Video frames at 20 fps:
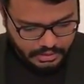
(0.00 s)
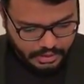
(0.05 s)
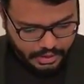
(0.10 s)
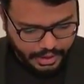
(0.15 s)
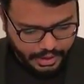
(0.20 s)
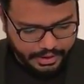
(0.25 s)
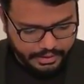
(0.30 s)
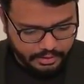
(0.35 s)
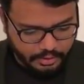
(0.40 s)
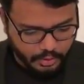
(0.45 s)

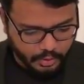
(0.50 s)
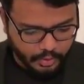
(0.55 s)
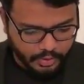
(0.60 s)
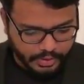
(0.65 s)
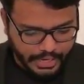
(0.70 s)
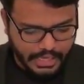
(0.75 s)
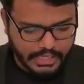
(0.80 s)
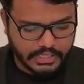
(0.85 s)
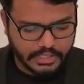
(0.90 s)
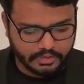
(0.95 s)
and to
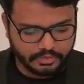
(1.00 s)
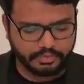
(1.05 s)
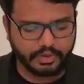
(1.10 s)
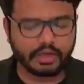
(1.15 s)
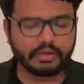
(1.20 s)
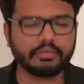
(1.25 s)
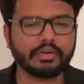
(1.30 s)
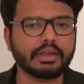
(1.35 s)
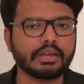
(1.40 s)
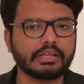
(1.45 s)
classify
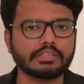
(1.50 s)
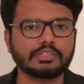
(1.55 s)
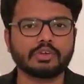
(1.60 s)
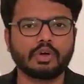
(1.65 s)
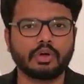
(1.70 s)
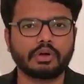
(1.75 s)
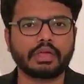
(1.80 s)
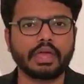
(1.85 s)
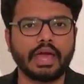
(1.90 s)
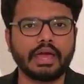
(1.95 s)
various
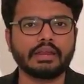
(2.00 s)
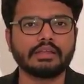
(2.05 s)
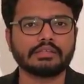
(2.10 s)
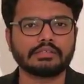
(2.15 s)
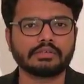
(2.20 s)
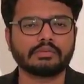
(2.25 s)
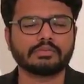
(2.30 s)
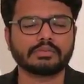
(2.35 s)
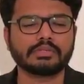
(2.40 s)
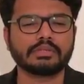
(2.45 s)

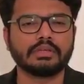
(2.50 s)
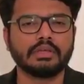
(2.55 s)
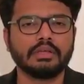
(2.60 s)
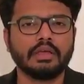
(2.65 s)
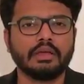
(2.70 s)
organisms